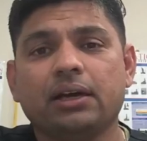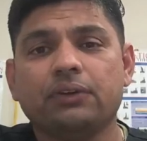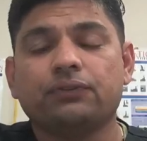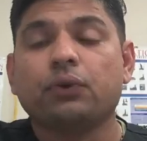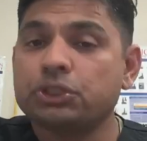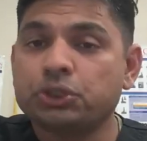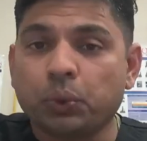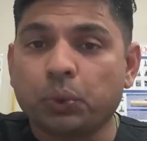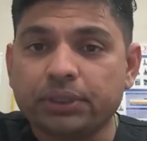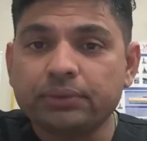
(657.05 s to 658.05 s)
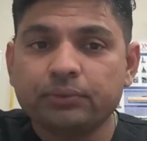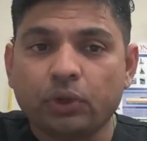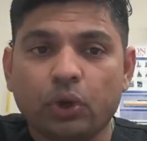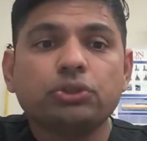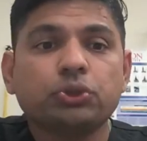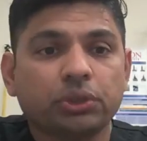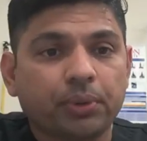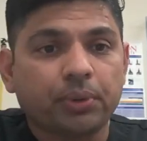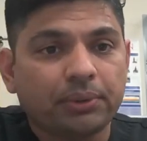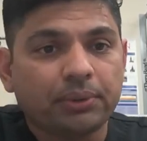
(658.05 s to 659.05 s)
frozen shoulder or a shoulder
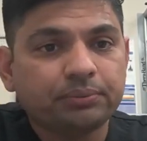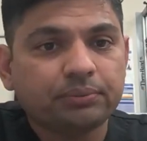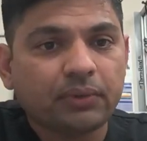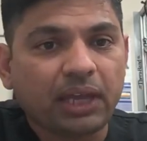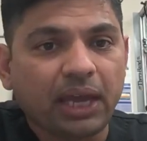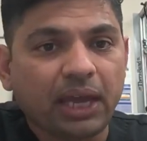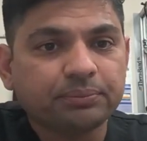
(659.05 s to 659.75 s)
problem. Okay.